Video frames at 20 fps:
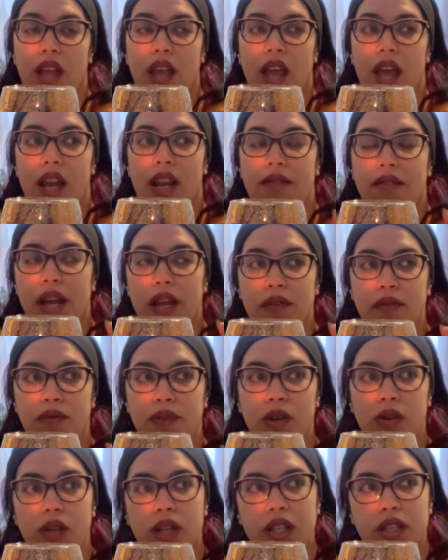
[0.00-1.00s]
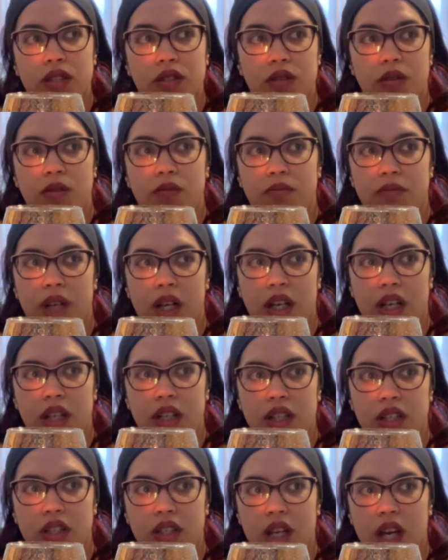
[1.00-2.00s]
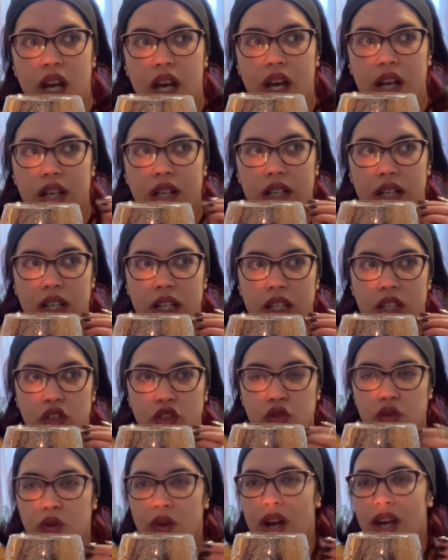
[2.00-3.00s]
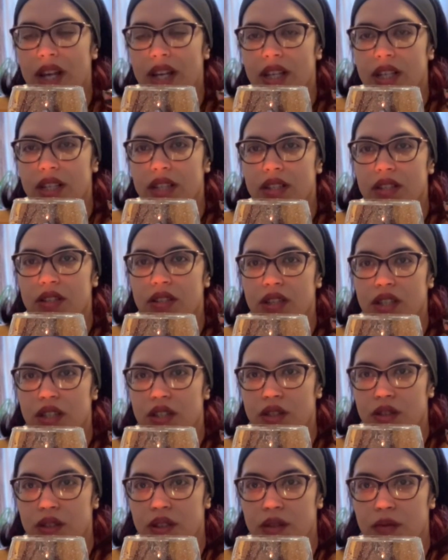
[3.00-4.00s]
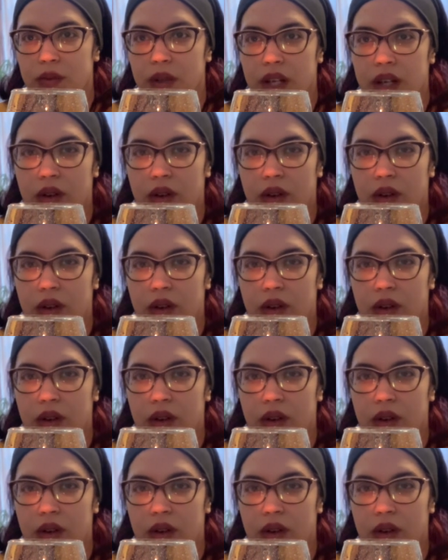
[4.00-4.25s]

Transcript: And if I focus so much on trying to look a certain way,